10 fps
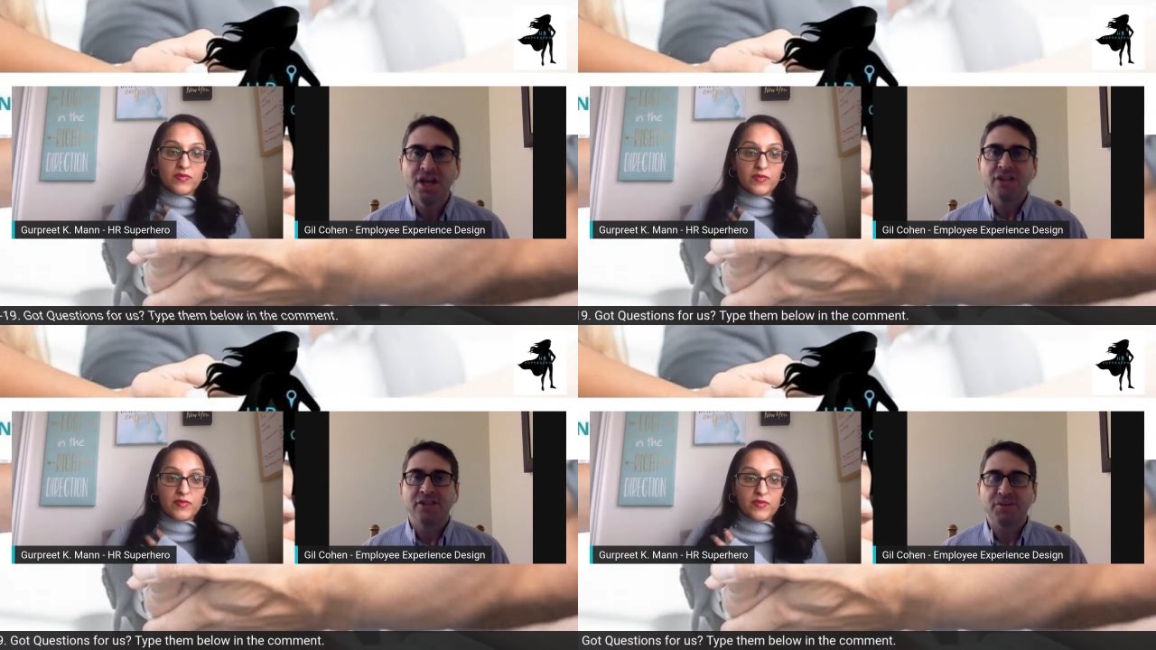
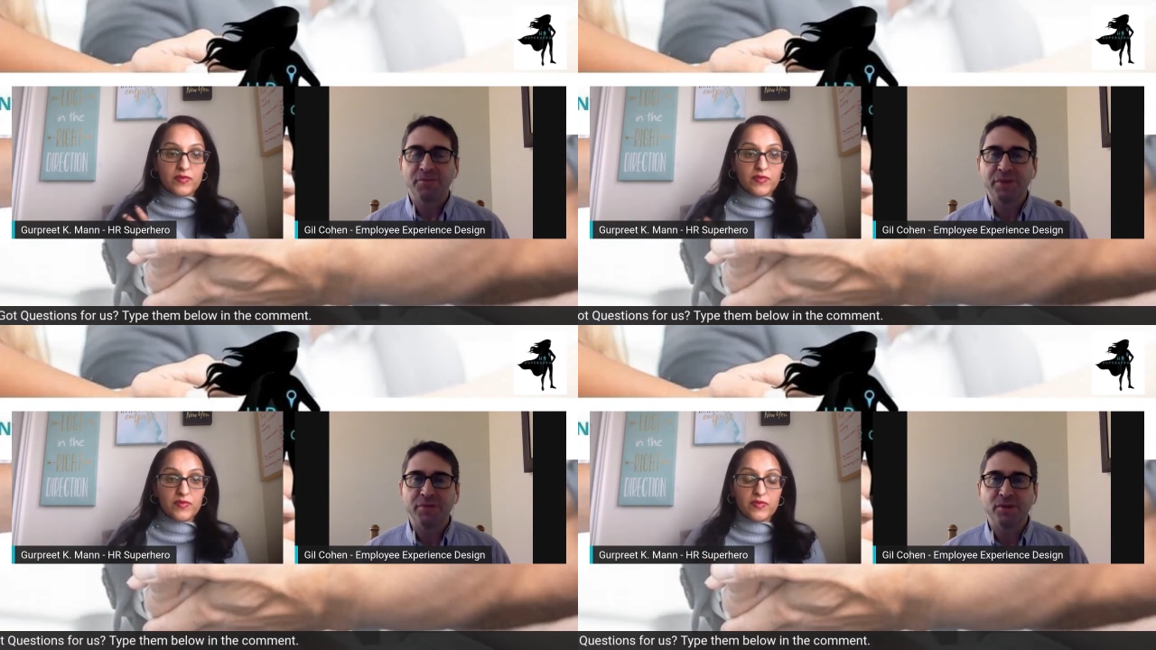Speaker 1: some
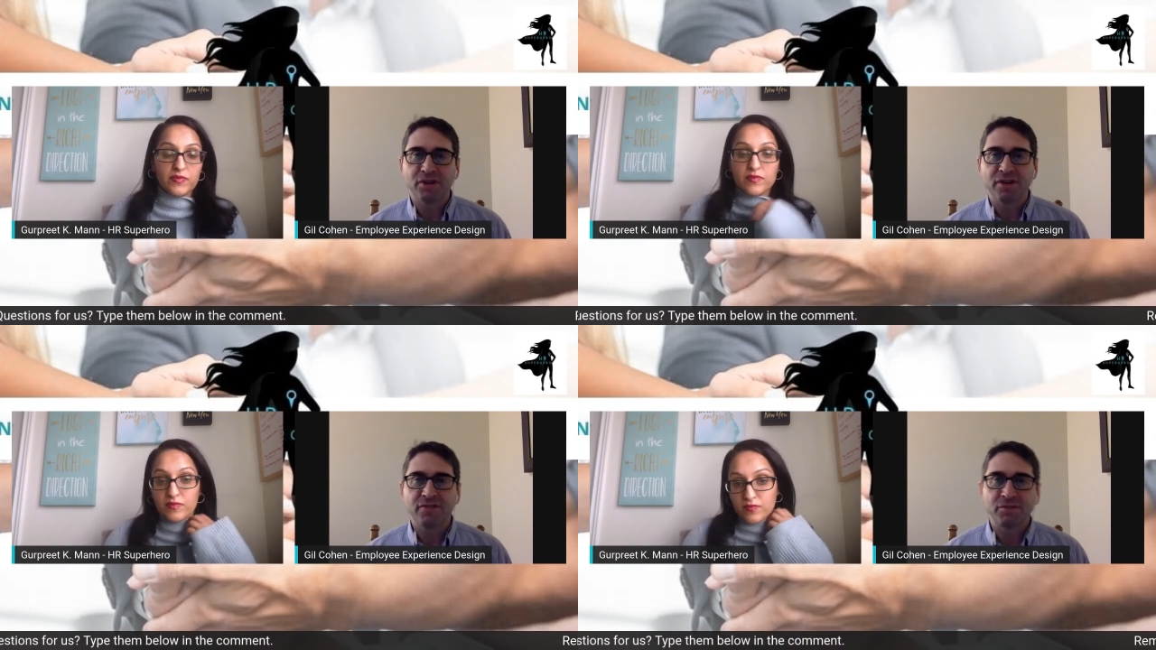people
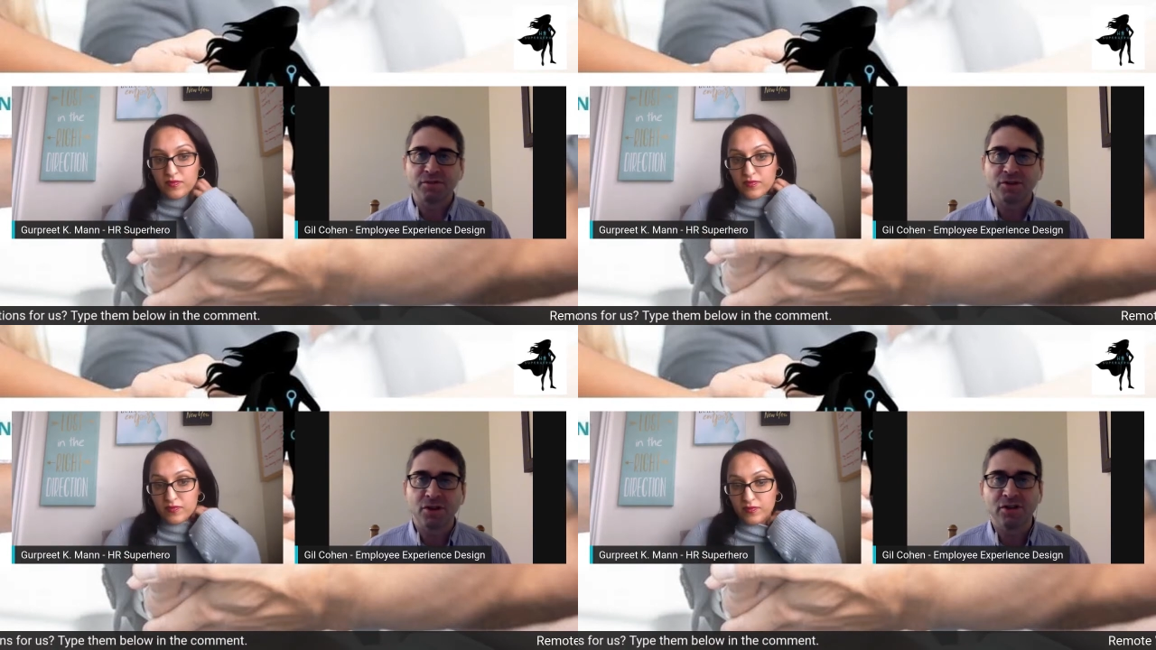are
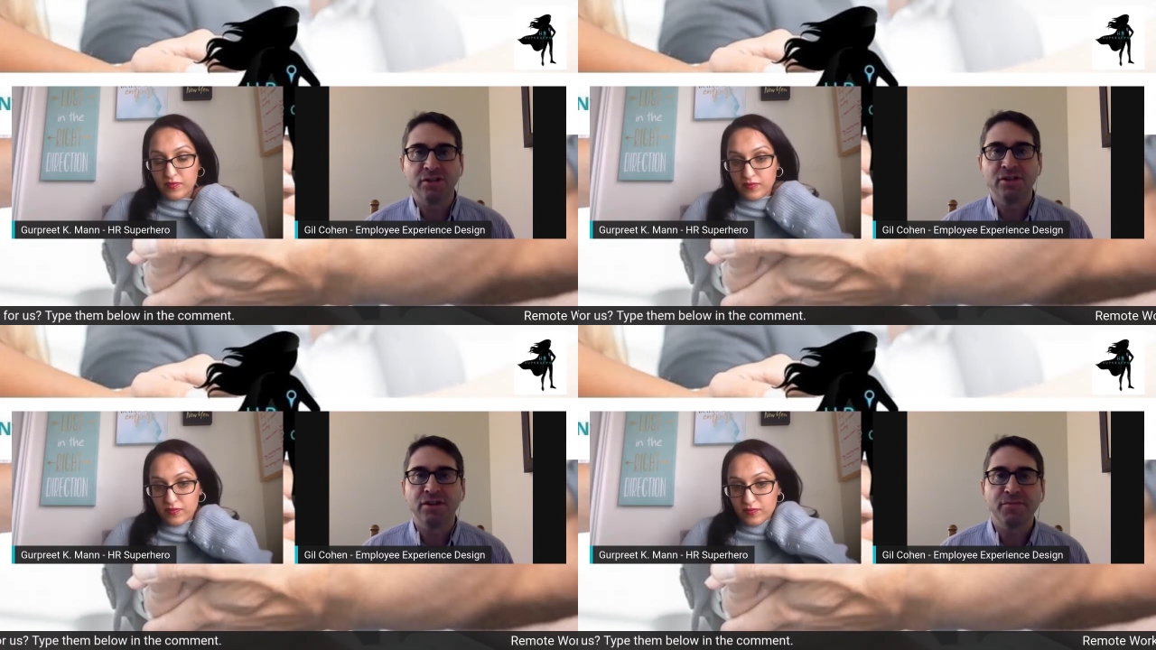comfortable
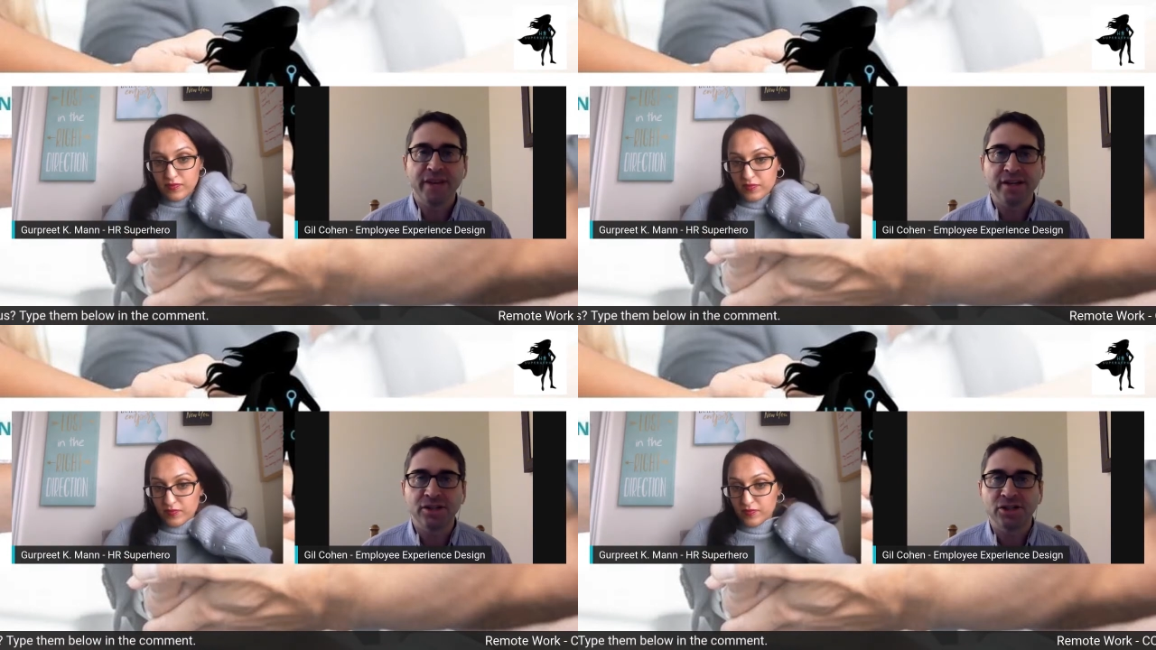talking to their
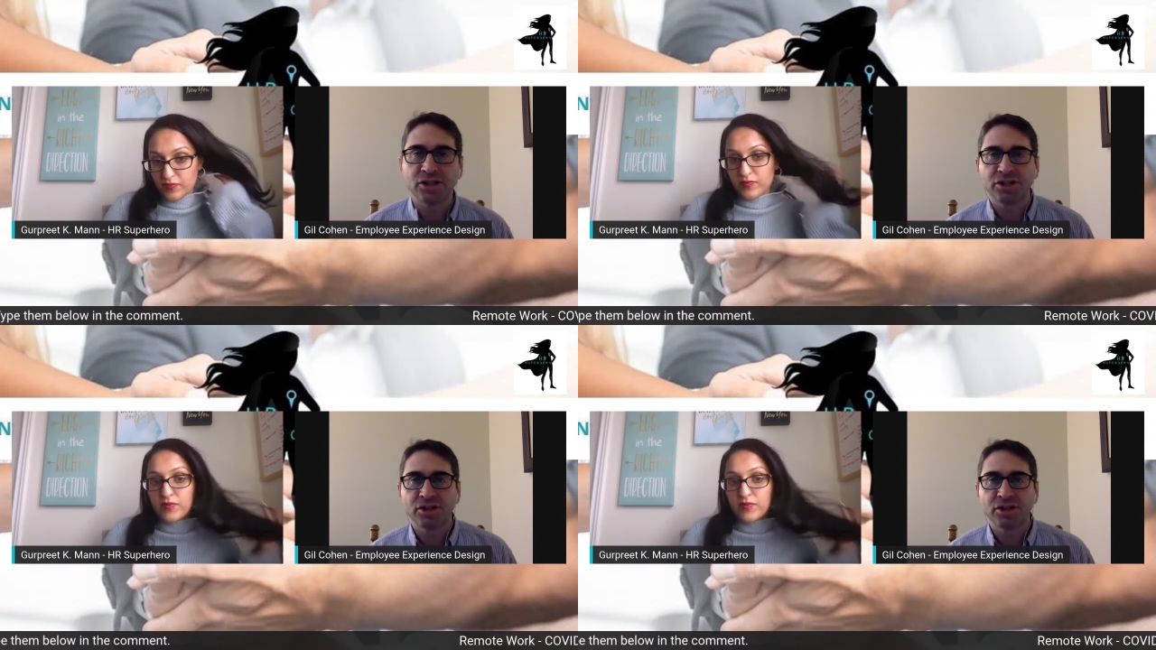manager,